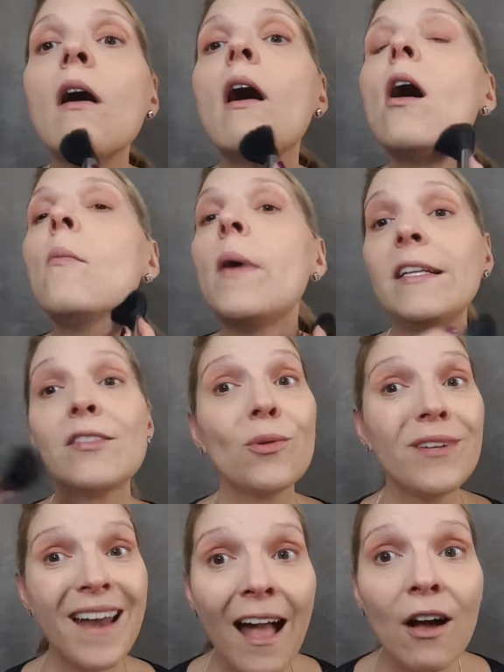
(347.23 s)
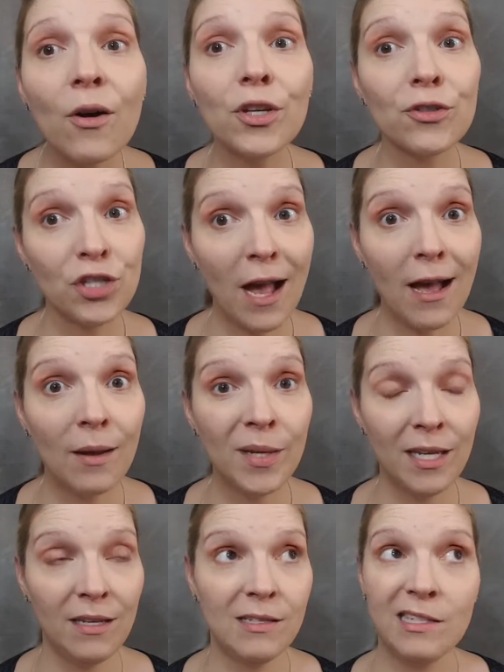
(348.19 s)
And so now your job
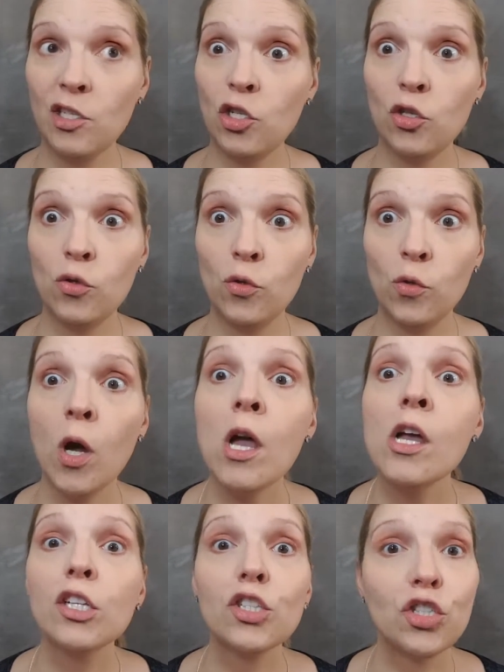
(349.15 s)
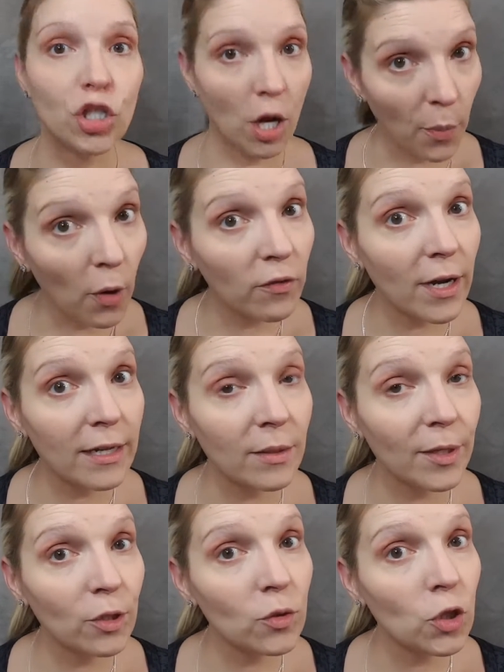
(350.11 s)
is to jump over onto
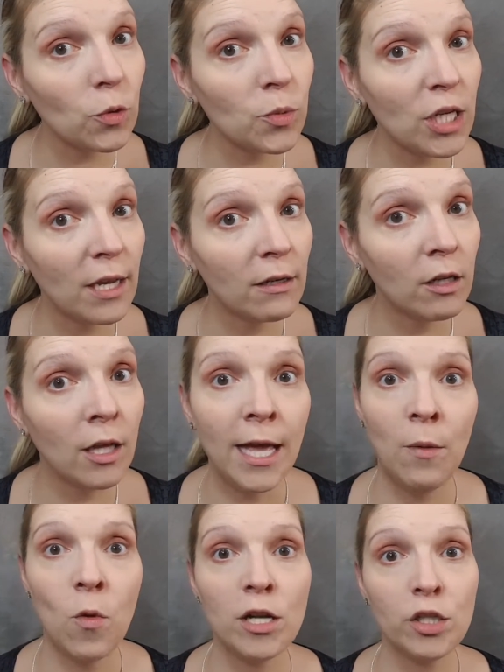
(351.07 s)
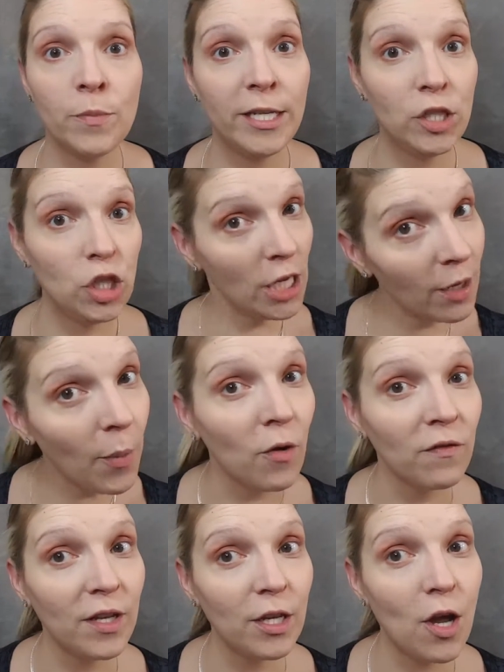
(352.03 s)
my YouTube channel and watch my
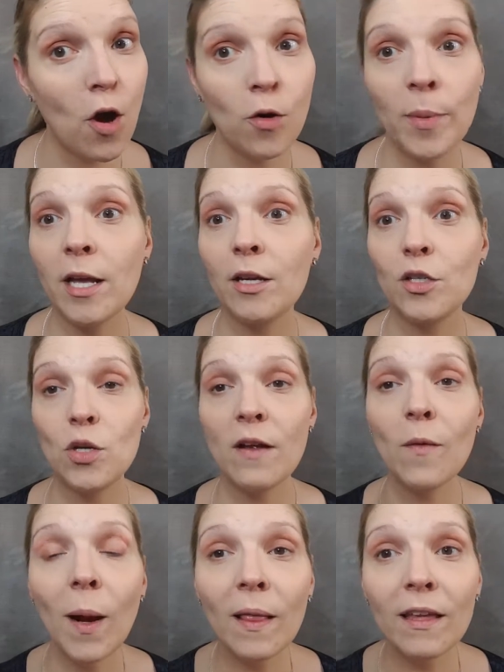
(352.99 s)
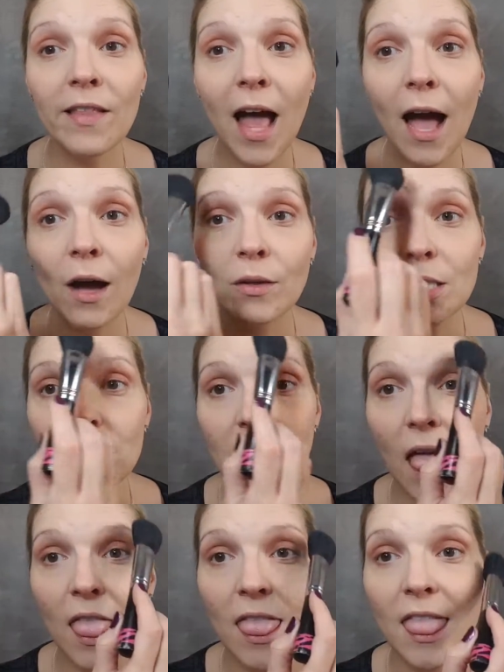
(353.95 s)
cheekbone video, because you never want to leave the house
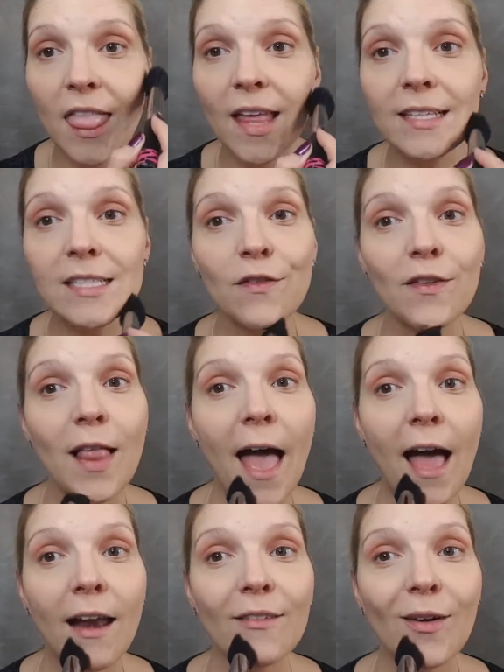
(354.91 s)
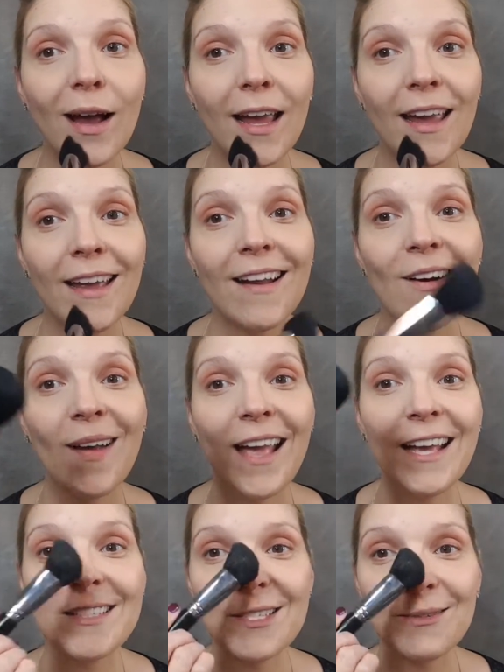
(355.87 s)
this flat, right?
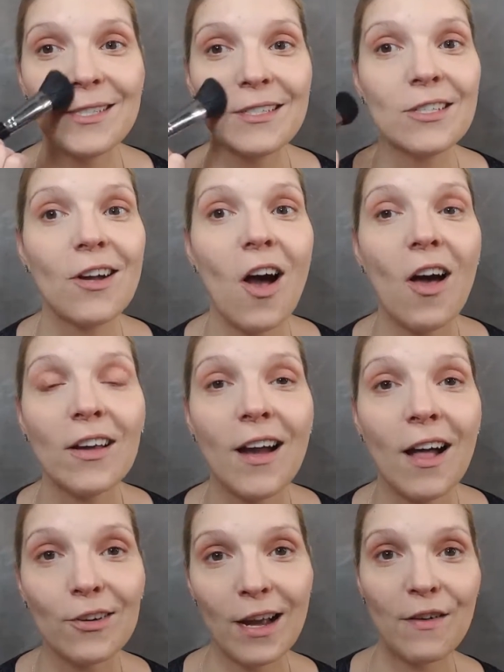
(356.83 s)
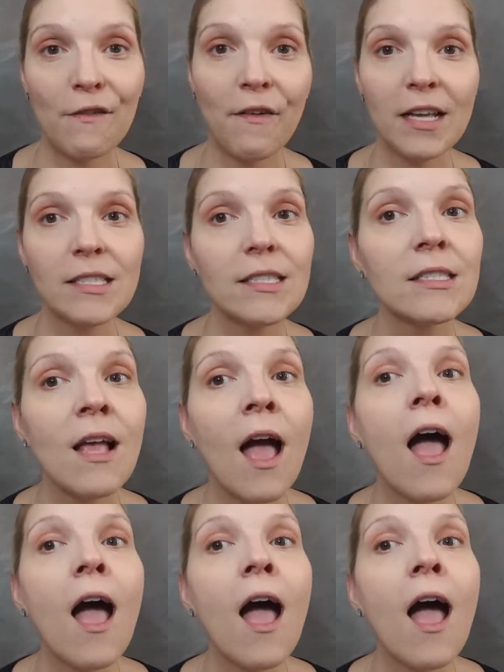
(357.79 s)
Okay, so we just took all the color out of our face.